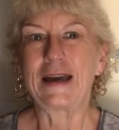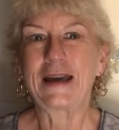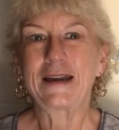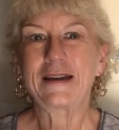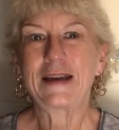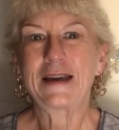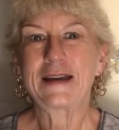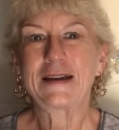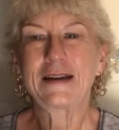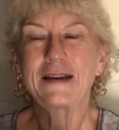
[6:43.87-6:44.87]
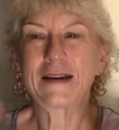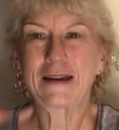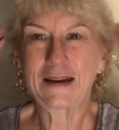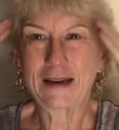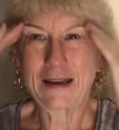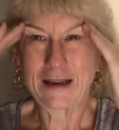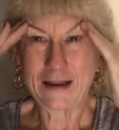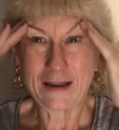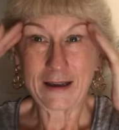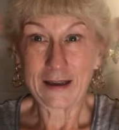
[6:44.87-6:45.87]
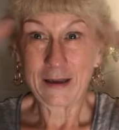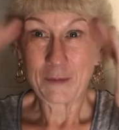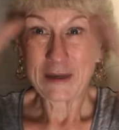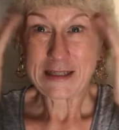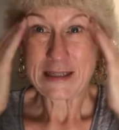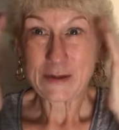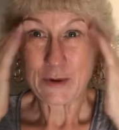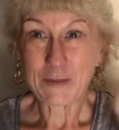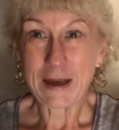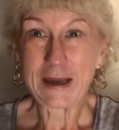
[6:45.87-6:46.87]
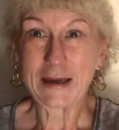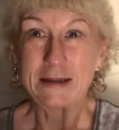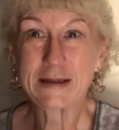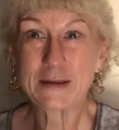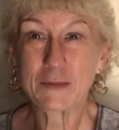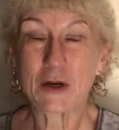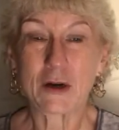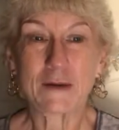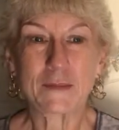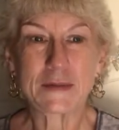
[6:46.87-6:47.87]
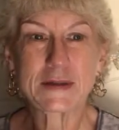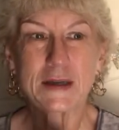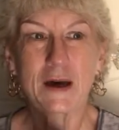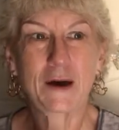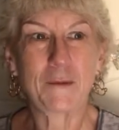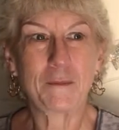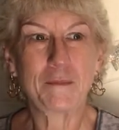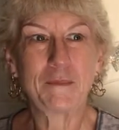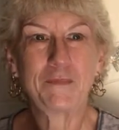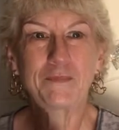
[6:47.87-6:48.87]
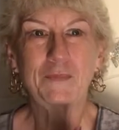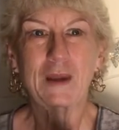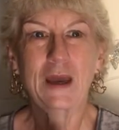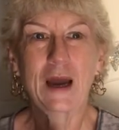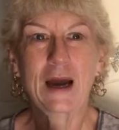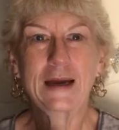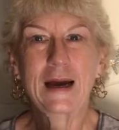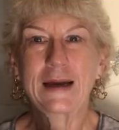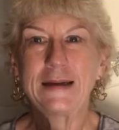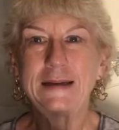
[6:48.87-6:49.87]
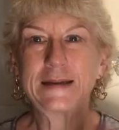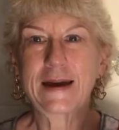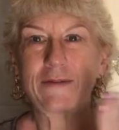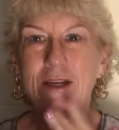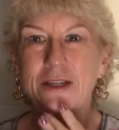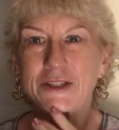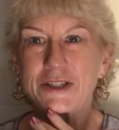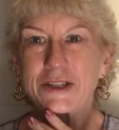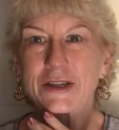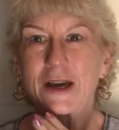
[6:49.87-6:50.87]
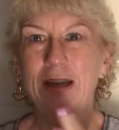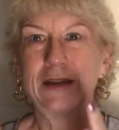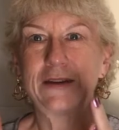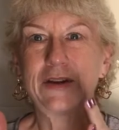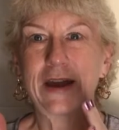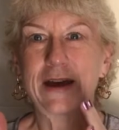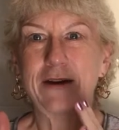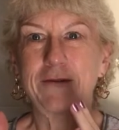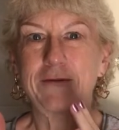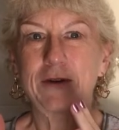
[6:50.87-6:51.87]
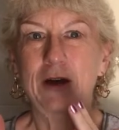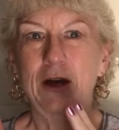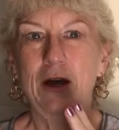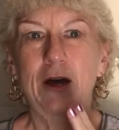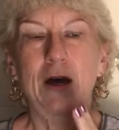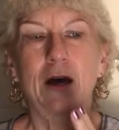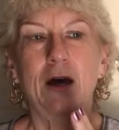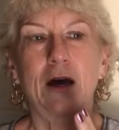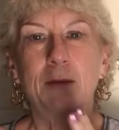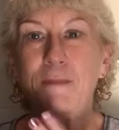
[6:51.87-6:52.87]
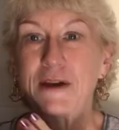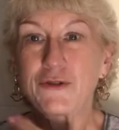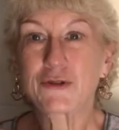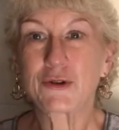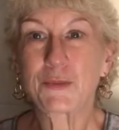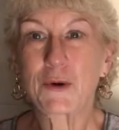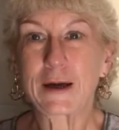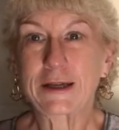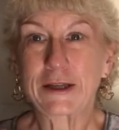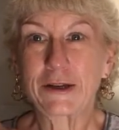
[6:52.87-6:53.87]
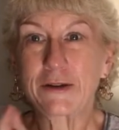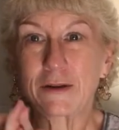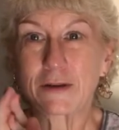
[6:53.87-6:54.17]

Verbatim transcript: and it it messes with my head sometimes. um, I, I need to have a kitchen. I need to have a bedroom where I can